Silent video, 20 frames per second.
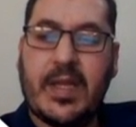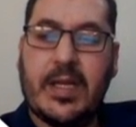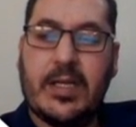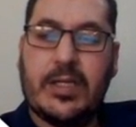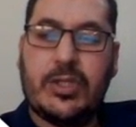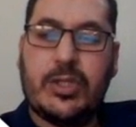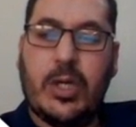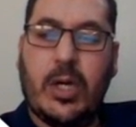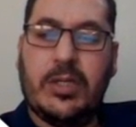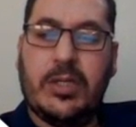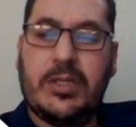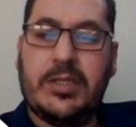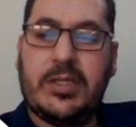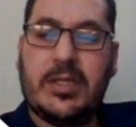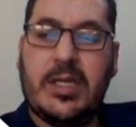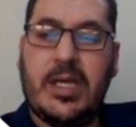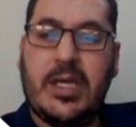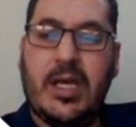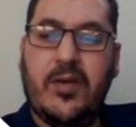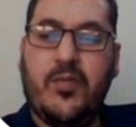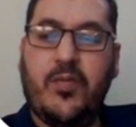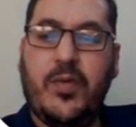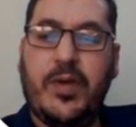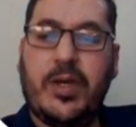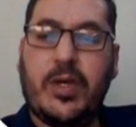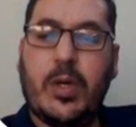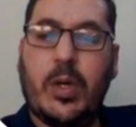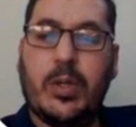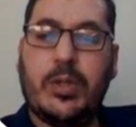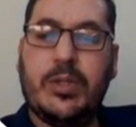Tony, if we
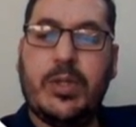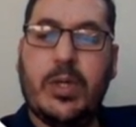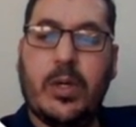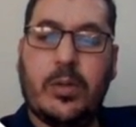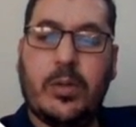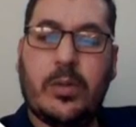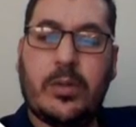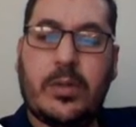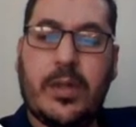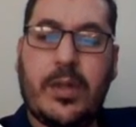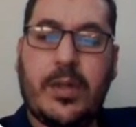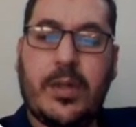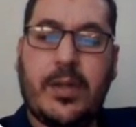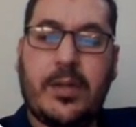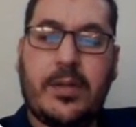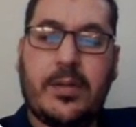go north,